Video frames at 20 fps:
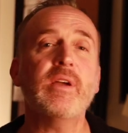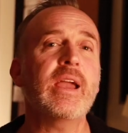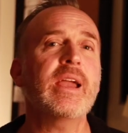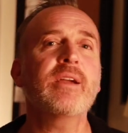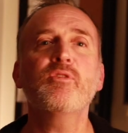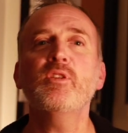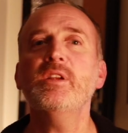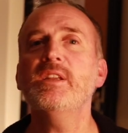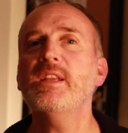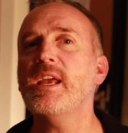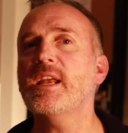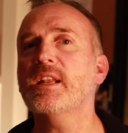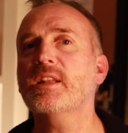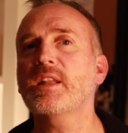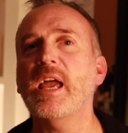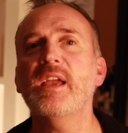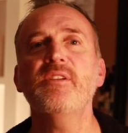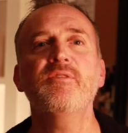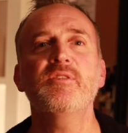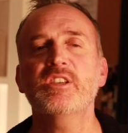everyday
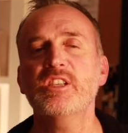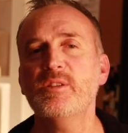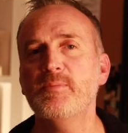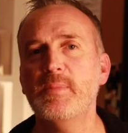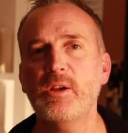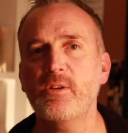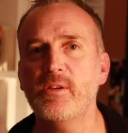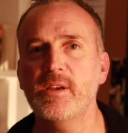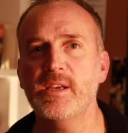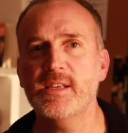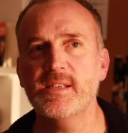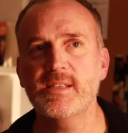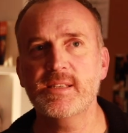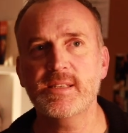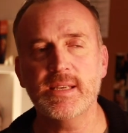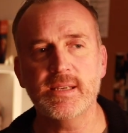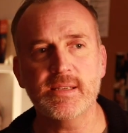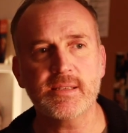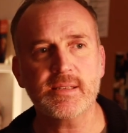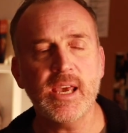life
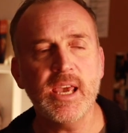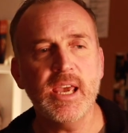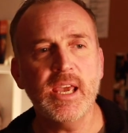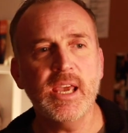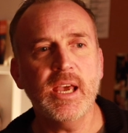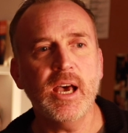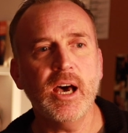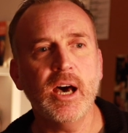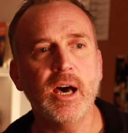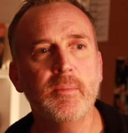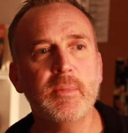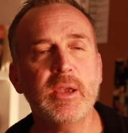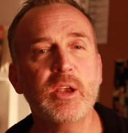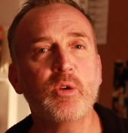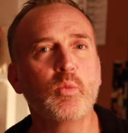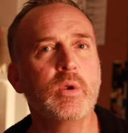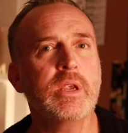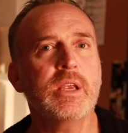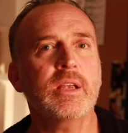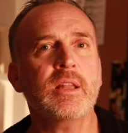experiences.
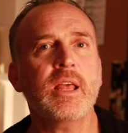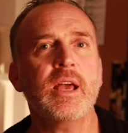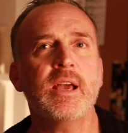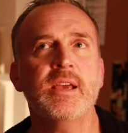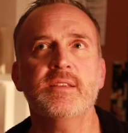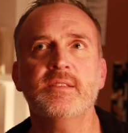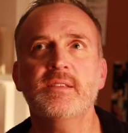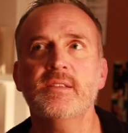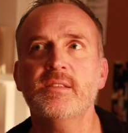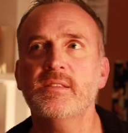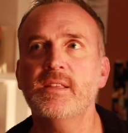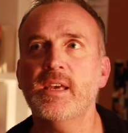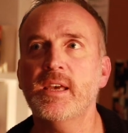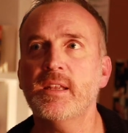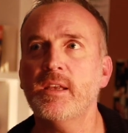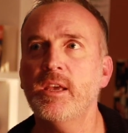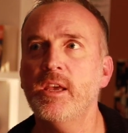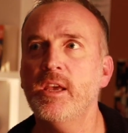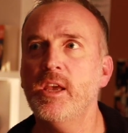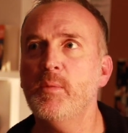It realizes
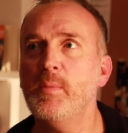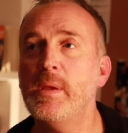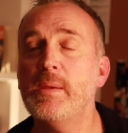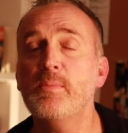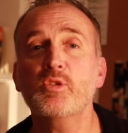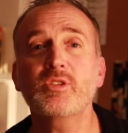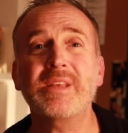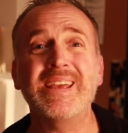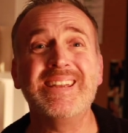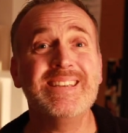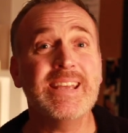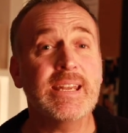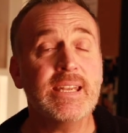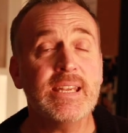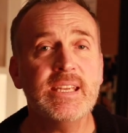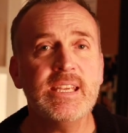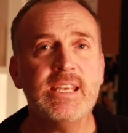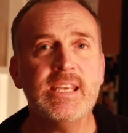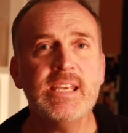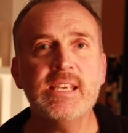that people's
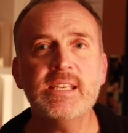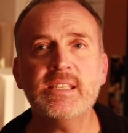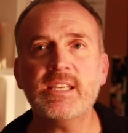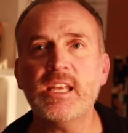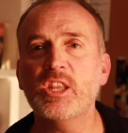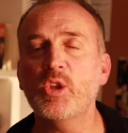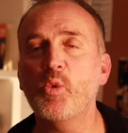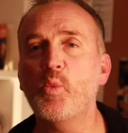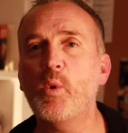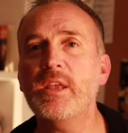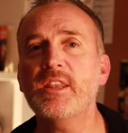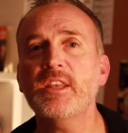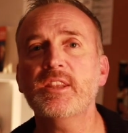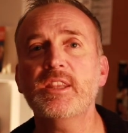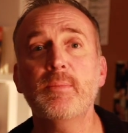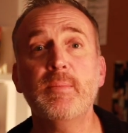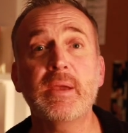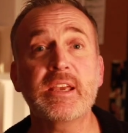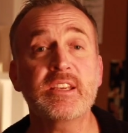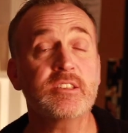identities and the way that
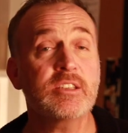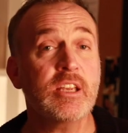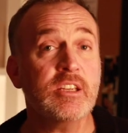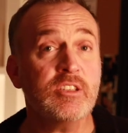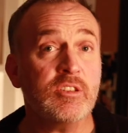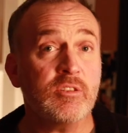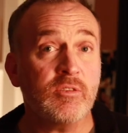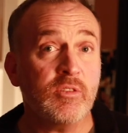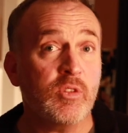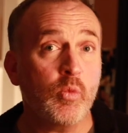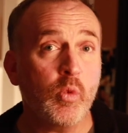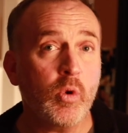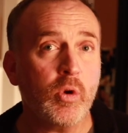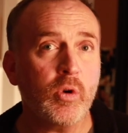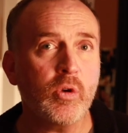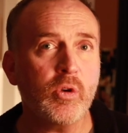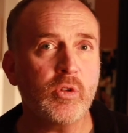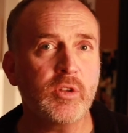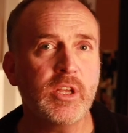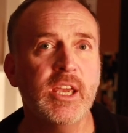they make sense of the
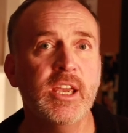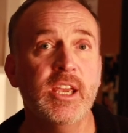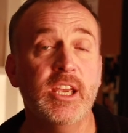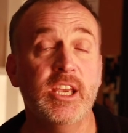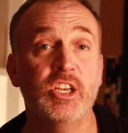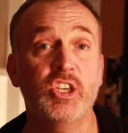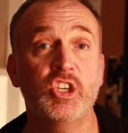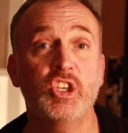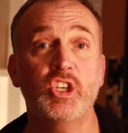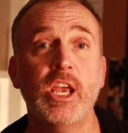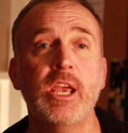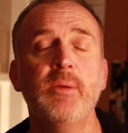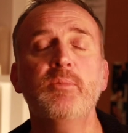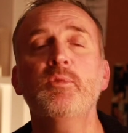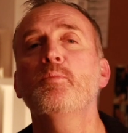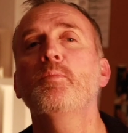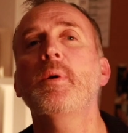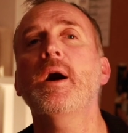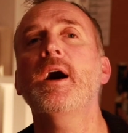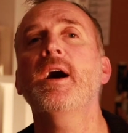world is
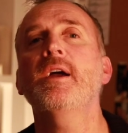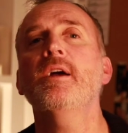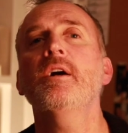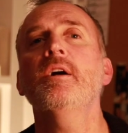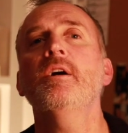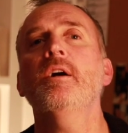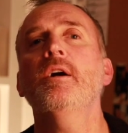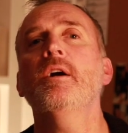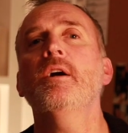shaped by